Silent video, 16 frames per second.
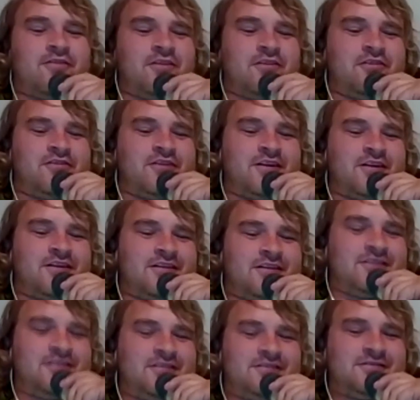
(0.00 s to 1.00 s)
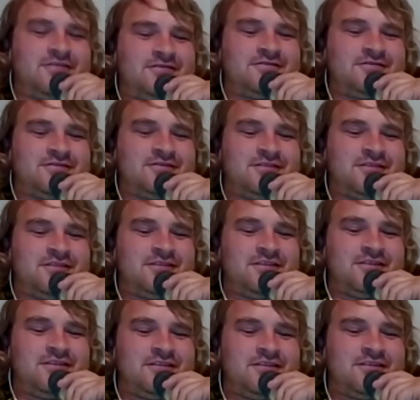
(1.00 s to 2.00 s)
didn't realize that was more common than I
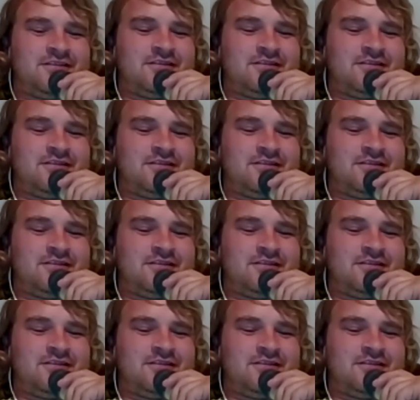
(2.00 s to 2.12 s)
realized.